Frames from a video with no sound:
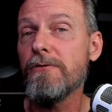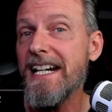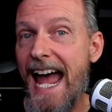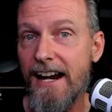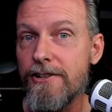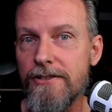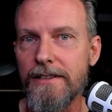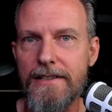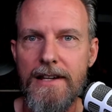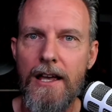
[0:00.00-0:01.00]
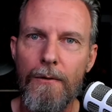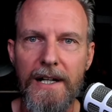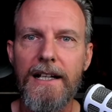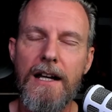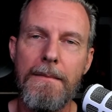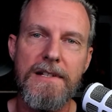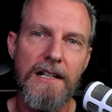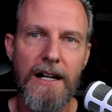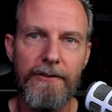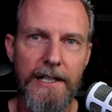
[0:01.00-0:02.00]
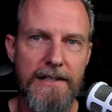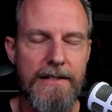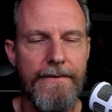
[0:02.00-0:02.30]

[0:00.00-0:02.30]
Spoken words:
reactions when it comes to governance.